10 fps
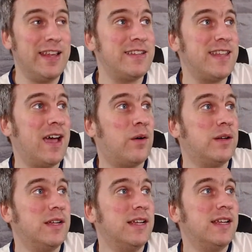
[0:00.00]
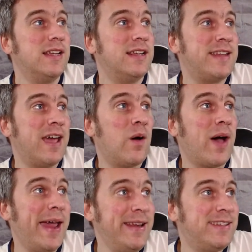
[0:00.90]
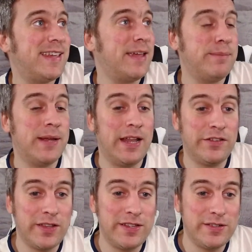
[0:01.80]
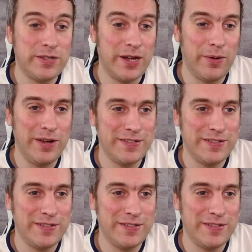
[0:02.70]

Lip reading: now 88 minutes. So it's